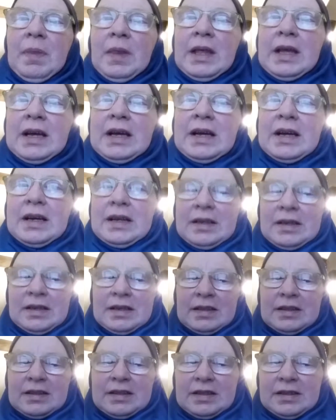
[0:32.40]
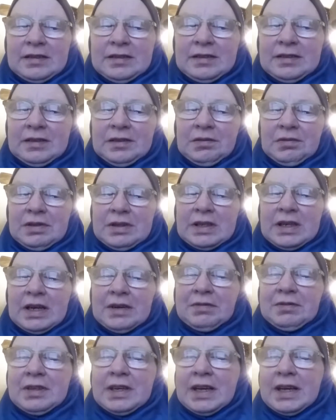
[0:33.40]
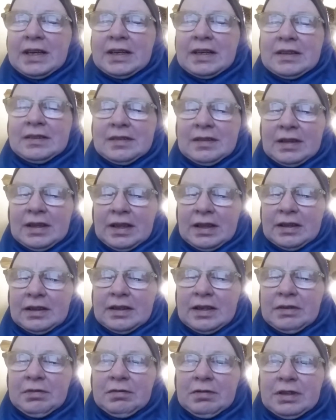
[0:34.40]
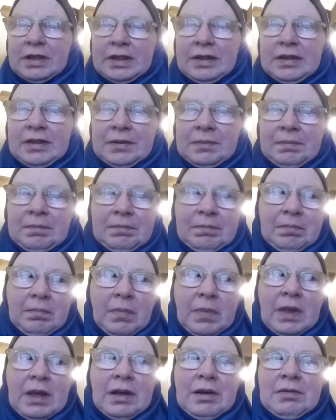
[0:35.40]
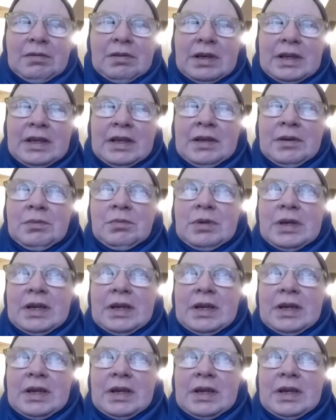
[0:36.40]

And this three knife tag is a little different. What he